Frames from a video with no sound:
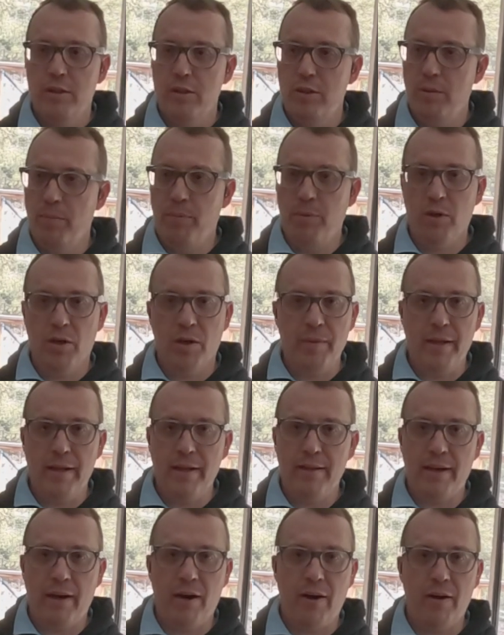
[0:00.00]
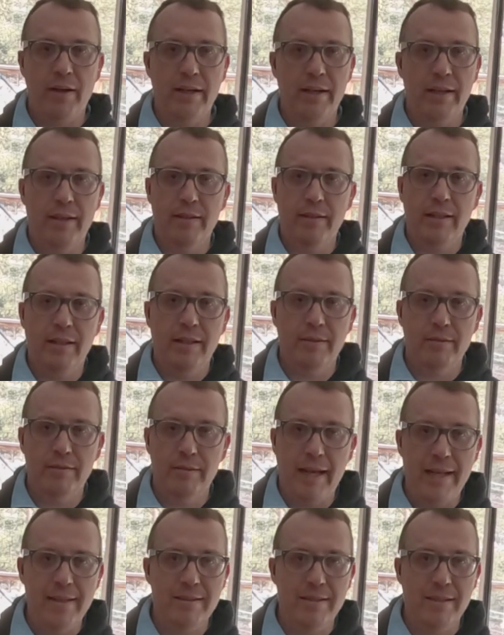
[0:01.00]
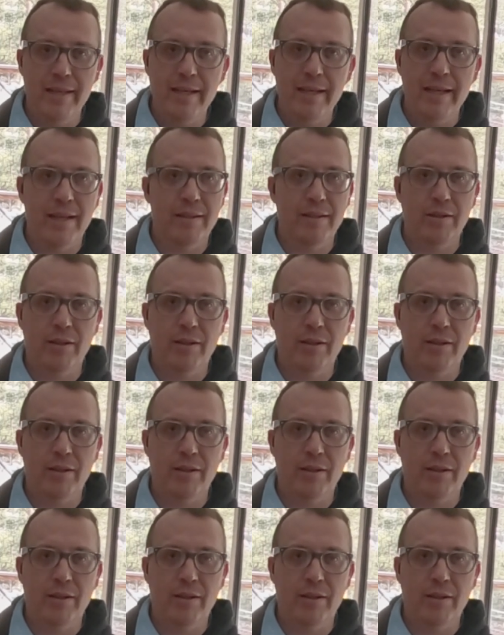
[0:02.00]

You put them in there and that's it.